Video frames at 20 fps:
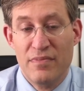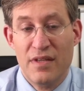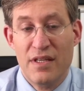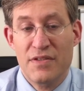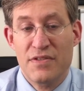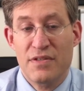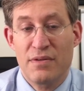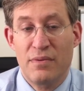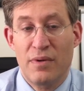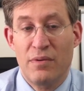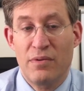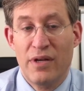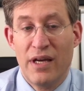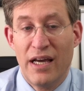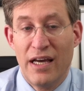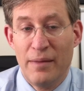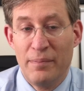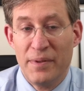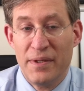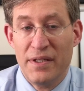And so what would
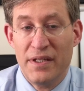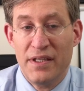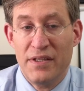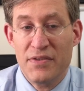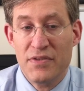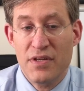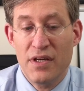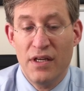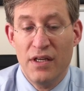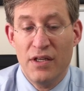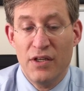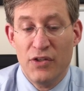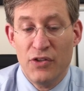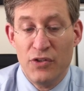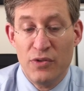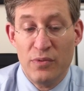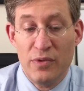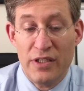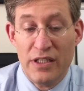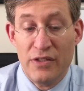happen is
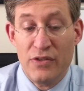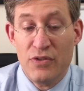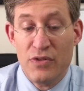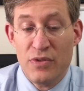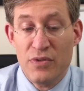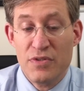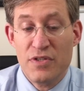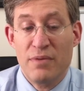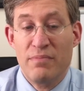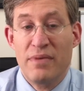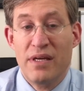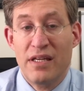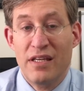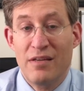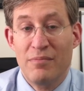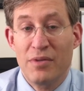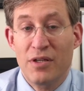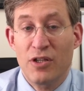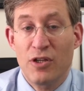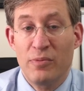you would induce a
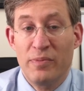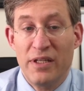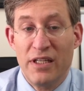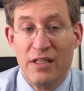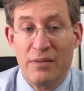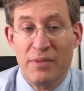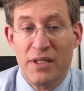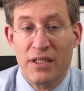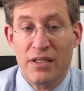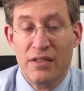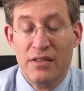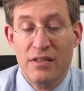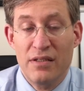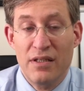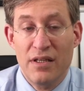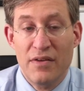methemoglobinemia.